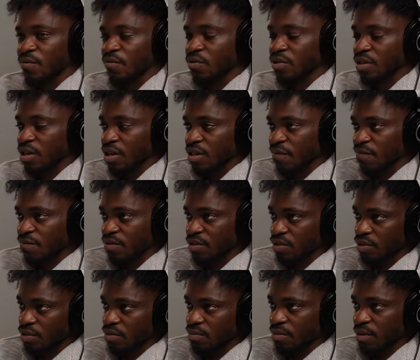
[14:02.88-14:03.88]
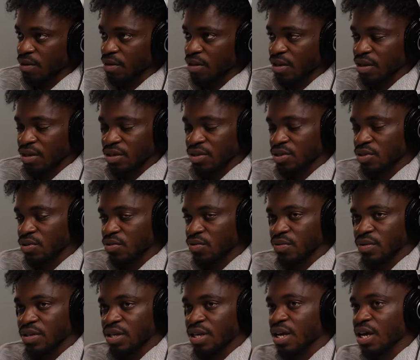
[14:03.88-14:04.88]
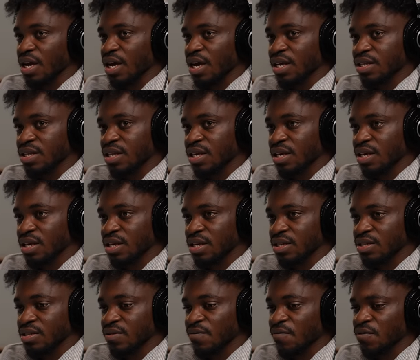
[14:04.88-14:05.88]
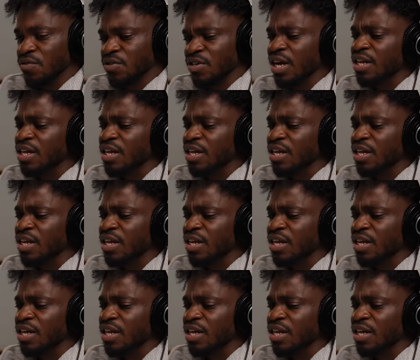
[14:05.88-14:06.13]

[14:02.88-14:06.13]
of what NFTs could be like. So yeah, I think it's the future.